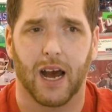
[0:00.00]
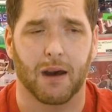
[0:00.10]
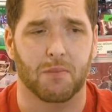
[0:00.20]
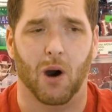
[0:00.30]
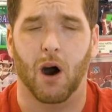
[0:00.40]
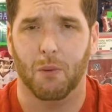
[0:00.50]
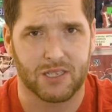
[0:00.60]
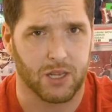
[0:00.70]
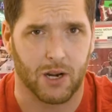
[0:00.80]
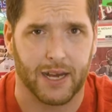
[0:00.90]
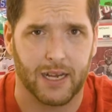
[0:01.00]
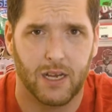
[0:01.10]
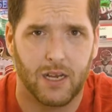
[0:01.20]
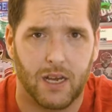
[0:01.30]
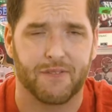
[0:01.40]
I'm always learning.
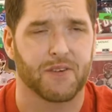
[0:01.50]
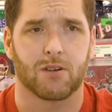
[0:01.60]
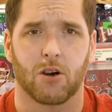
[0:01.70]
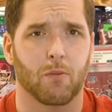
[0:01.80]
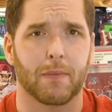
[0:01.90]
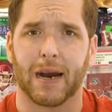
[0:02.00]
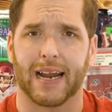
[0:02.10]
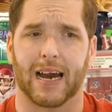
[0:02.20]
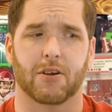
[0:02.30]
If you know me by now,